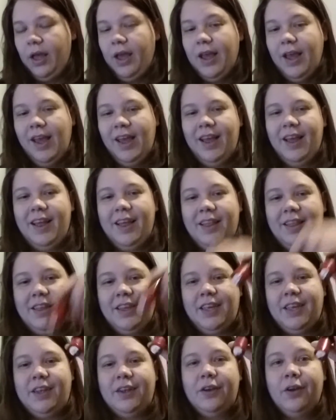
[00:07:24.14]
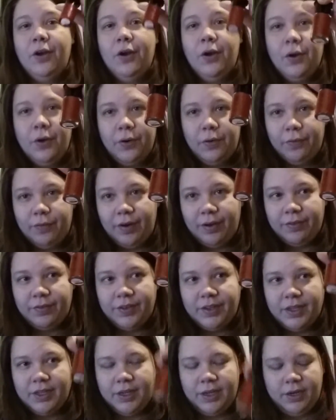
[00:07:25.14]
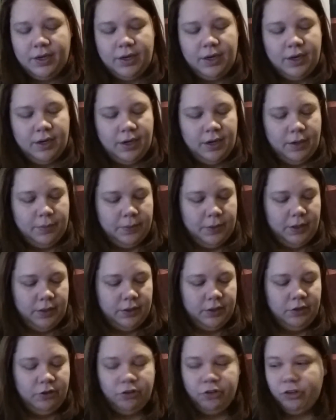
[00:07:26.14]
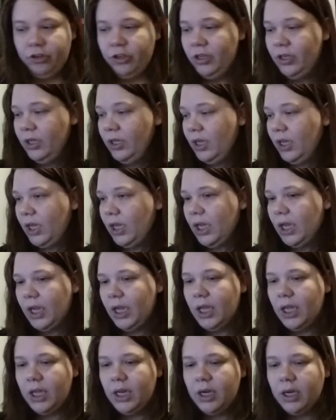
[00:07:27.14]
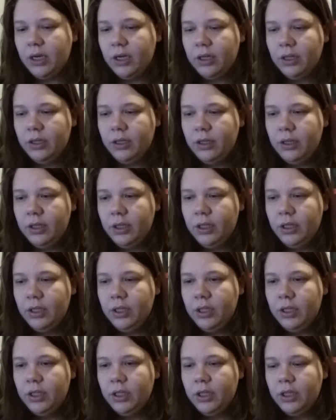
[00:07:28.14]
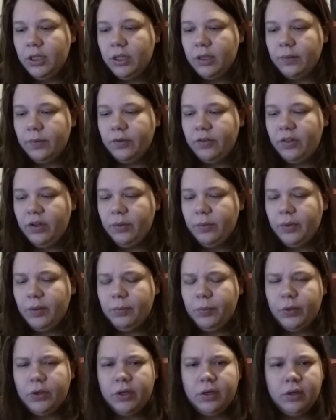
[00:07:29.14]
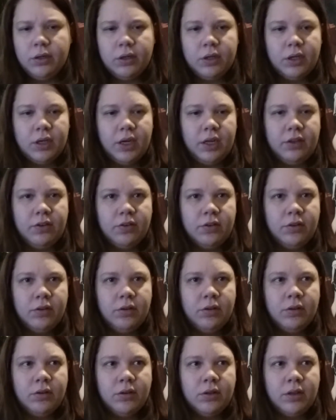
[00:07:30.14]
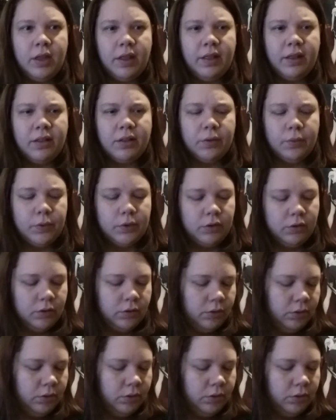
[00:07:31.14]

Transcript: the Ruffian nail polish, and was there one more, guys? I think there was.